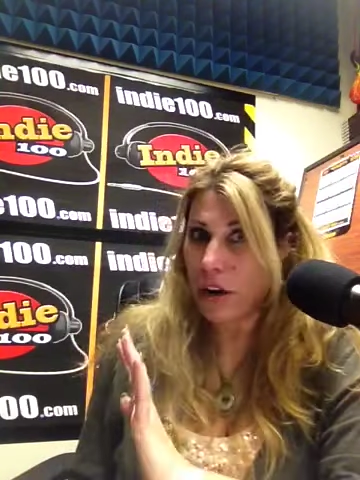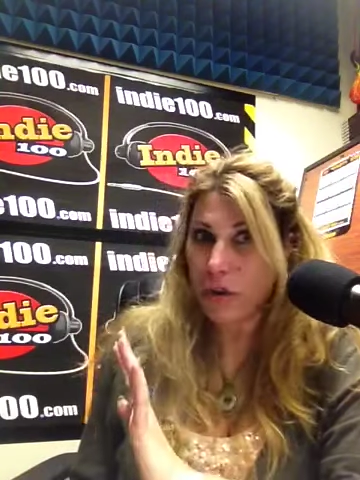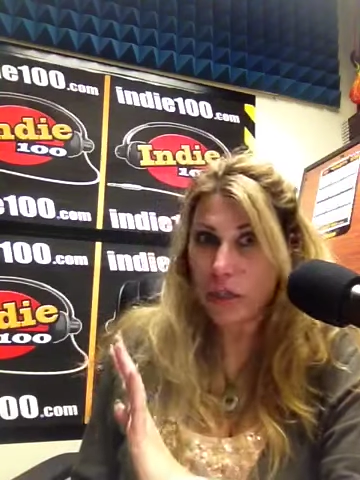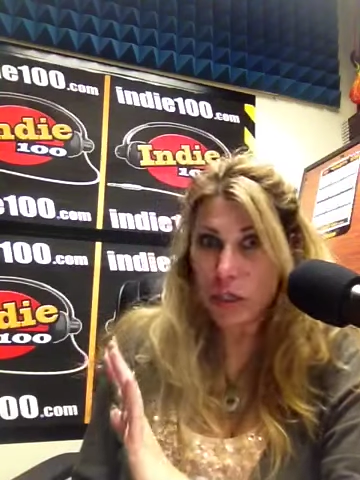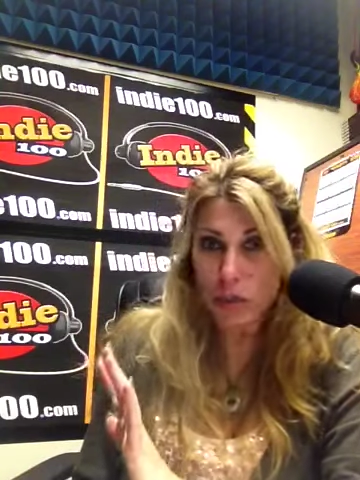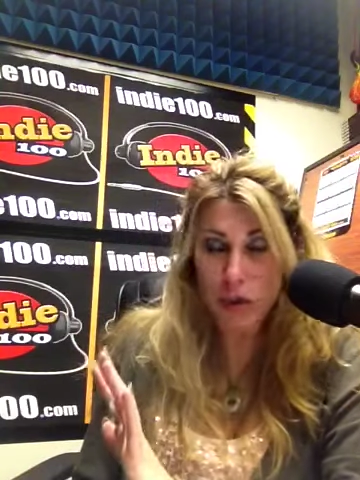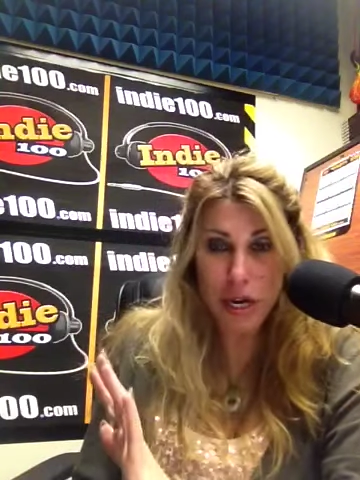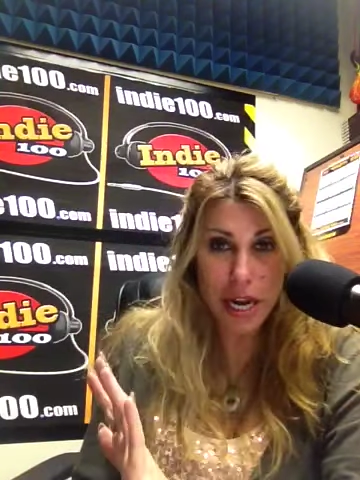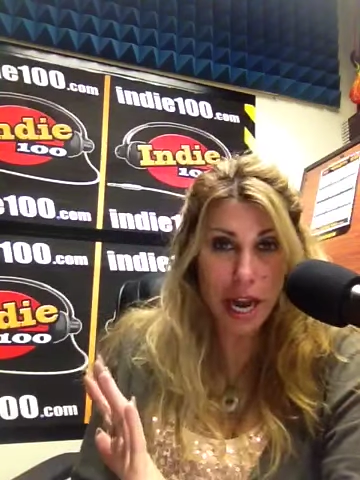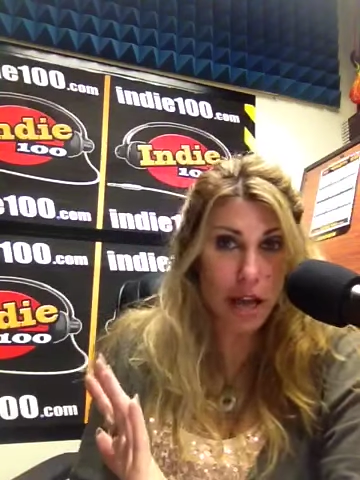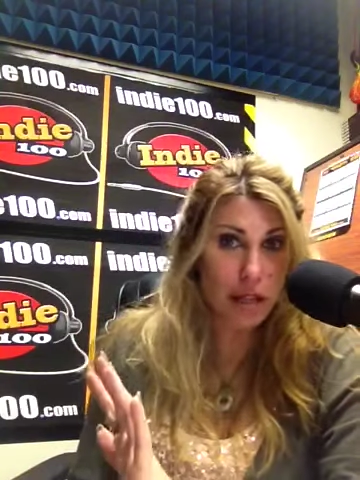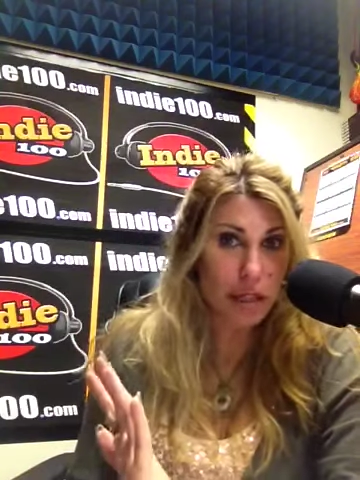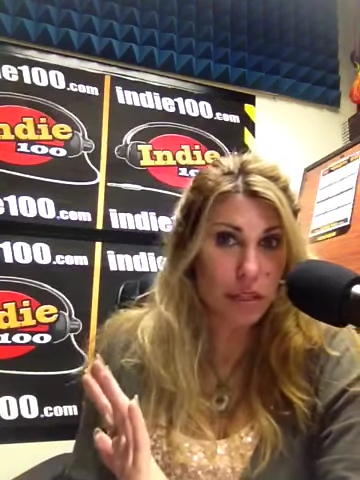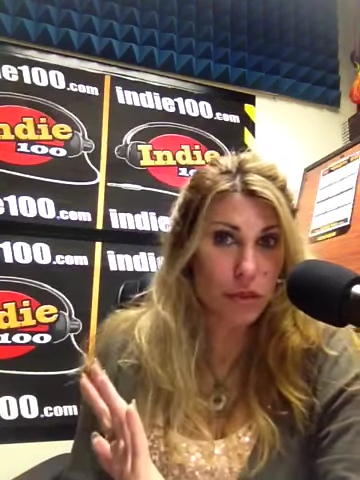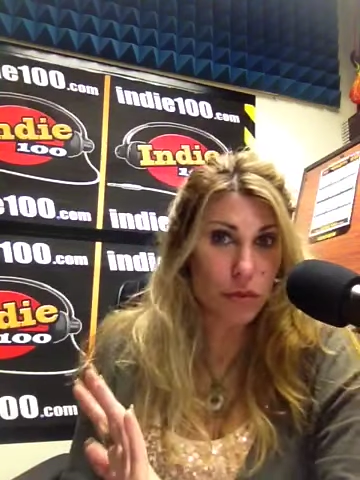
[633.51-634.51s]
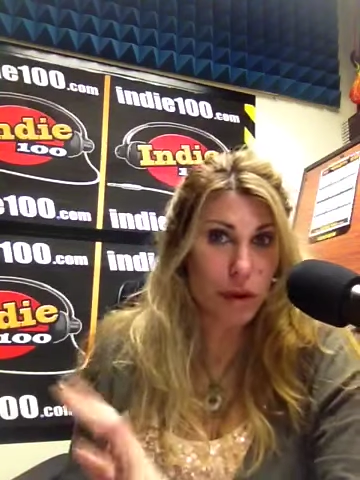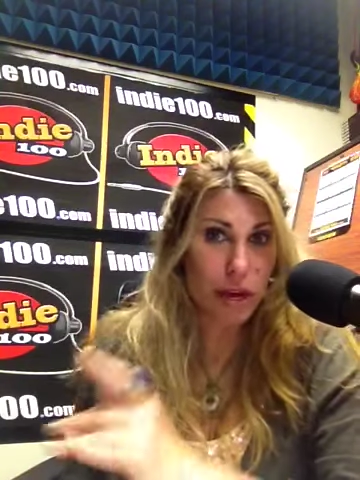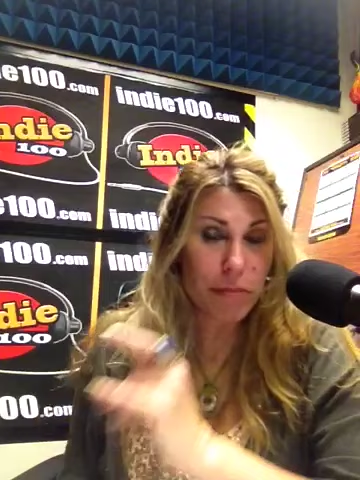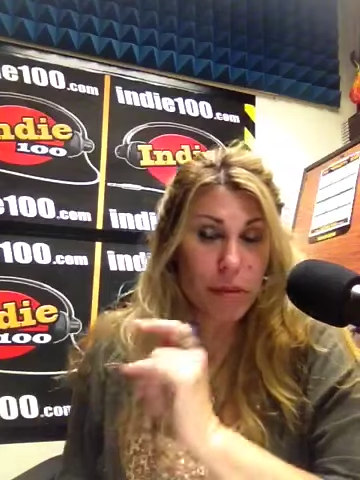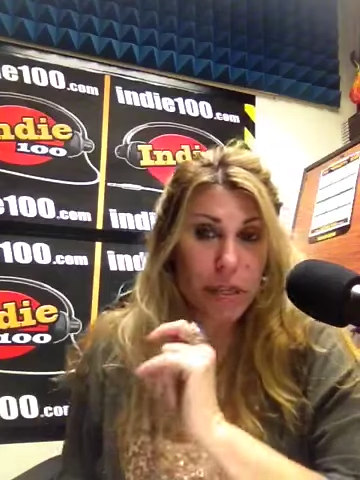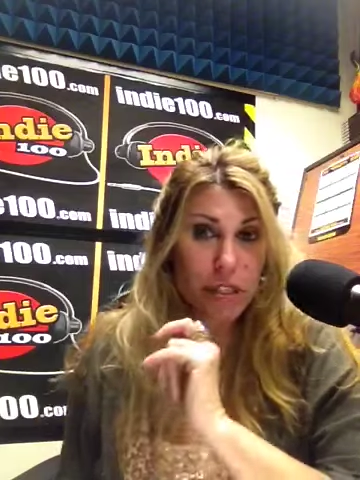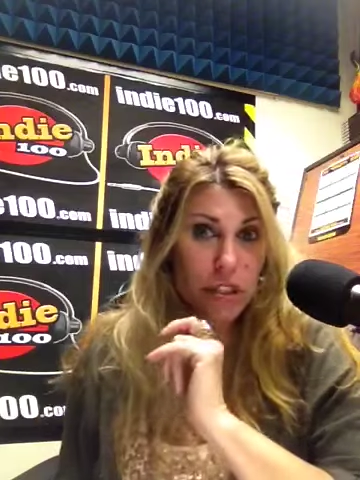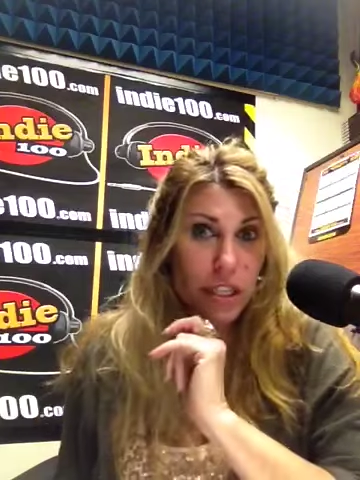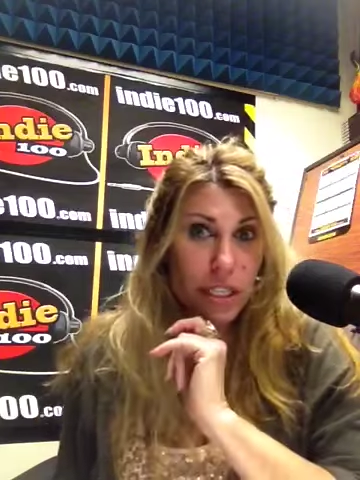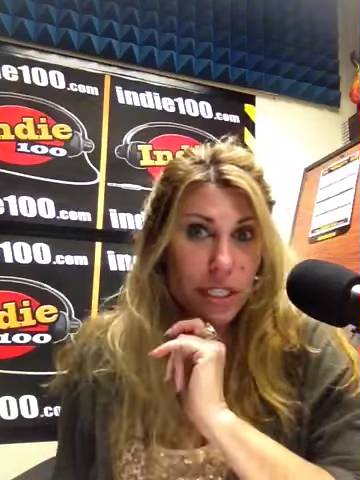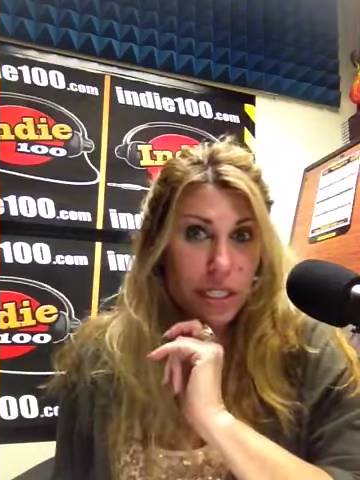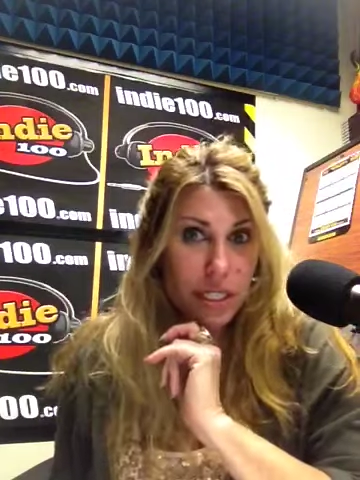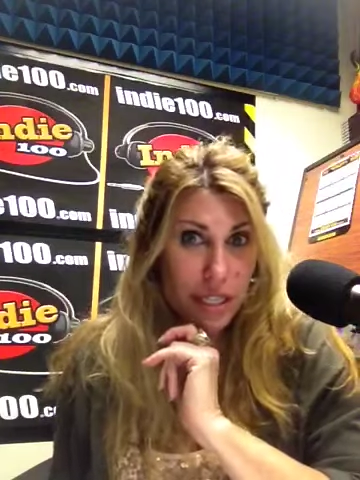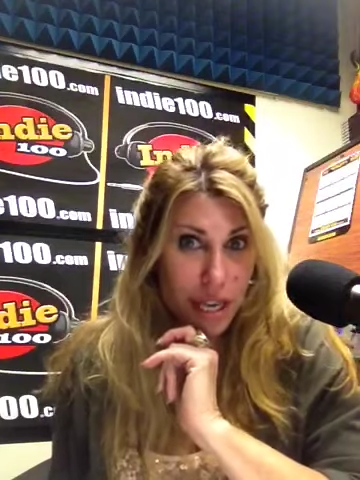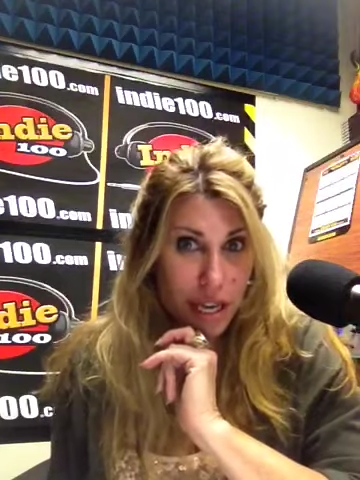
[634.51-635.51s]
always work out this way, but it
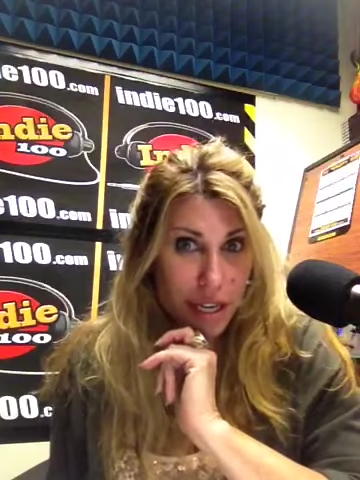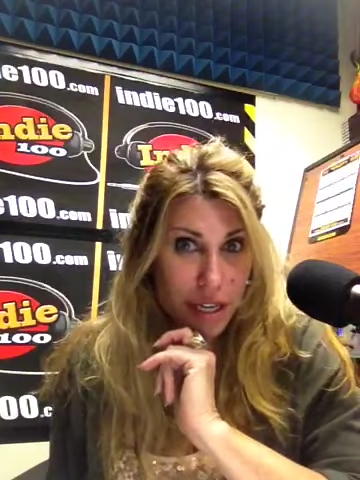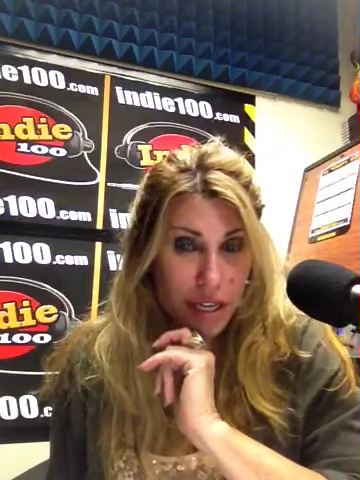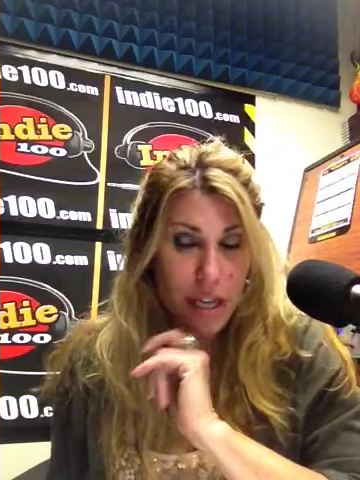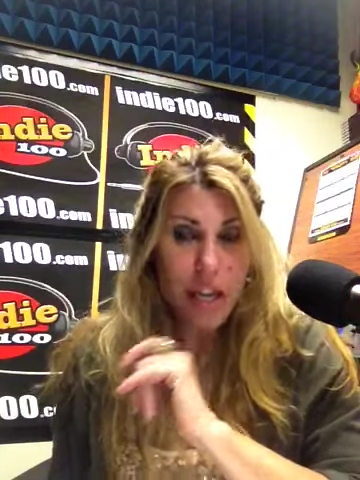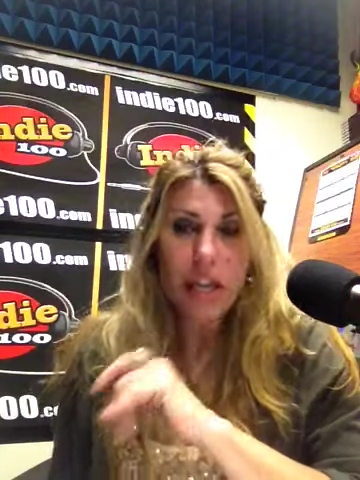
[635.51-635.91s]
just did.